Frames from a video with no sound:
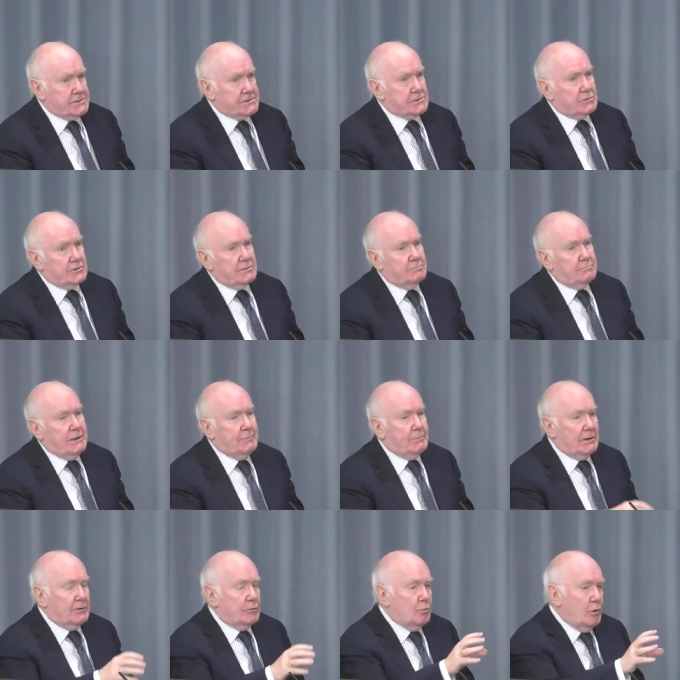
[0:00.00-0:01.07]
so that
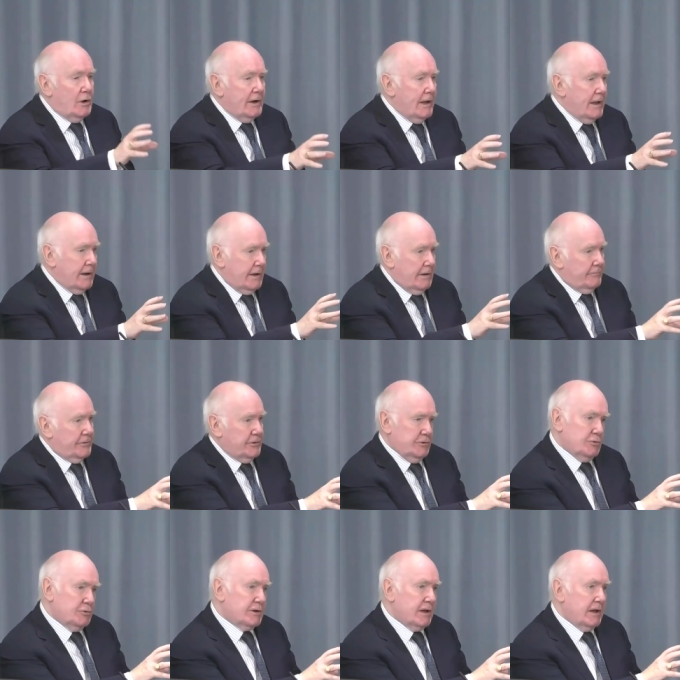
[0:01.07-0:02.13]
people in one area of the
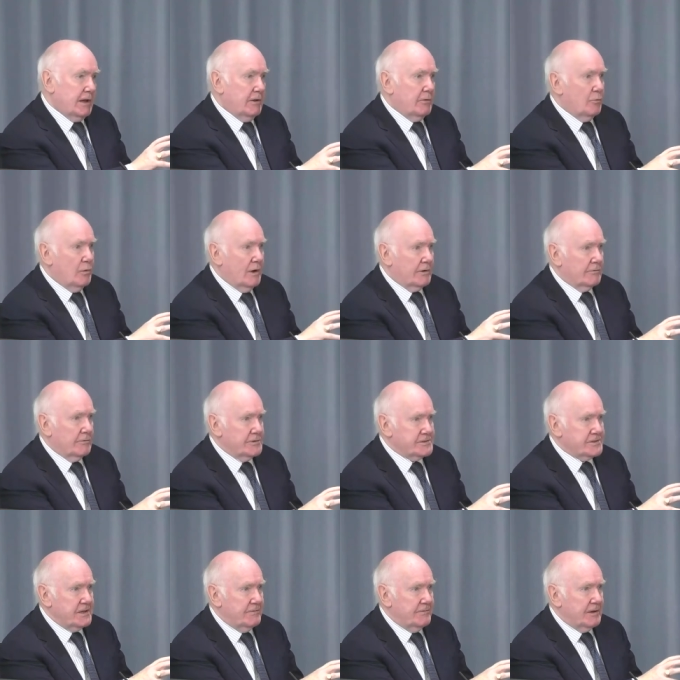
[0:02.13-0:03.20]
UK weren't
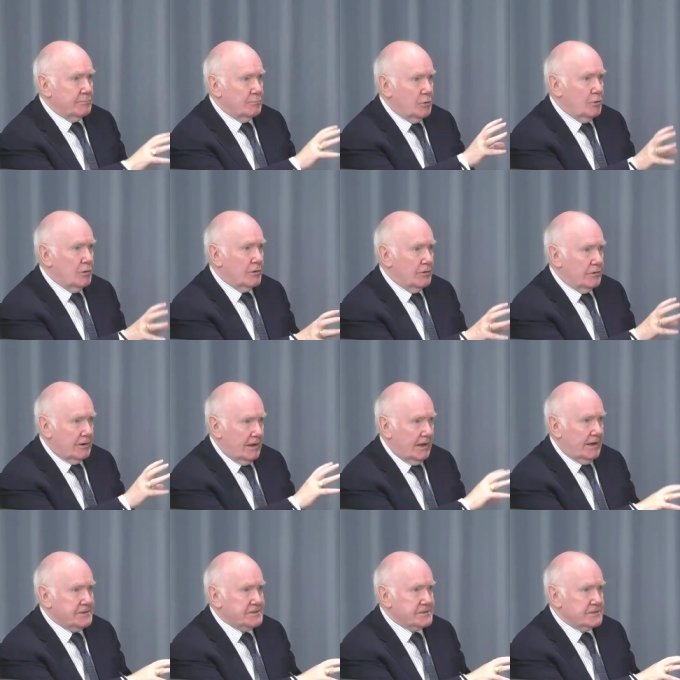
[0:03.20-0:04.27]
receiving more or
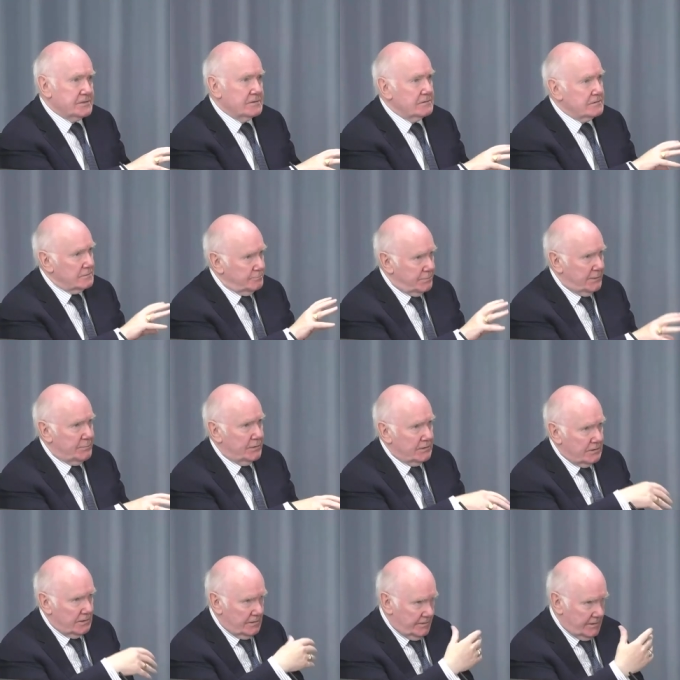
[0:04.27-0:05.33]
less than
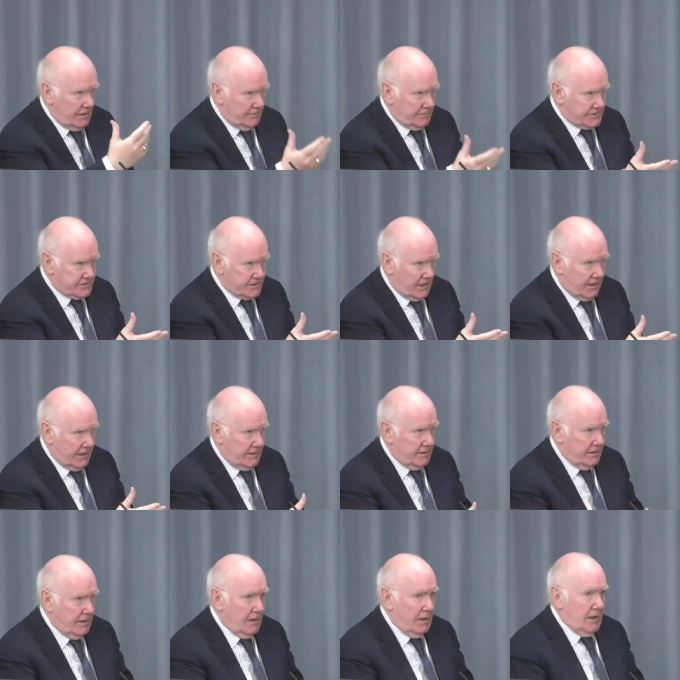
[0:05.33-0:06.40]
people in the other side.
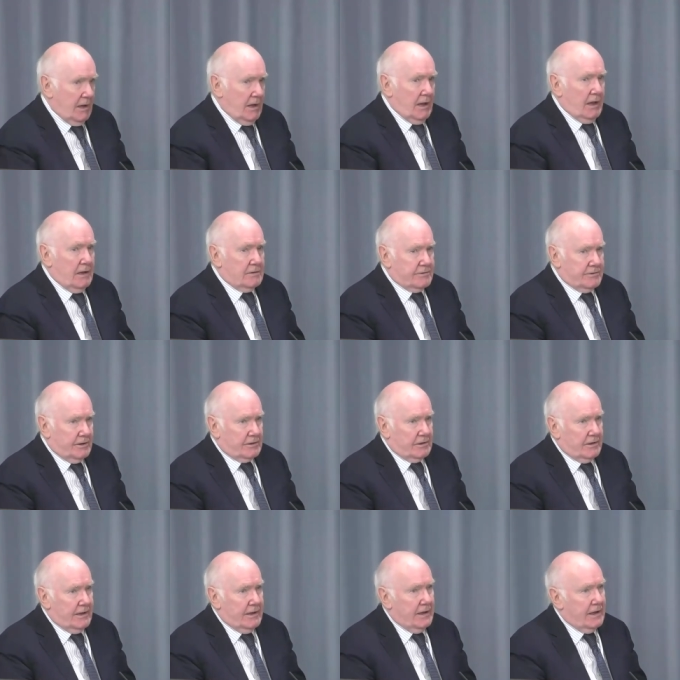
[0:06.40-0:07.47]
And
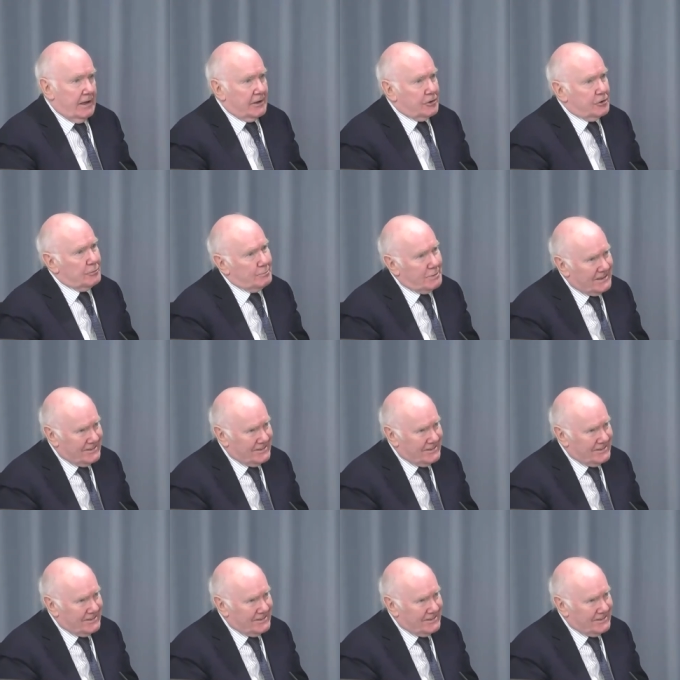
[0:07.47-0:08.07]
thirdly, it could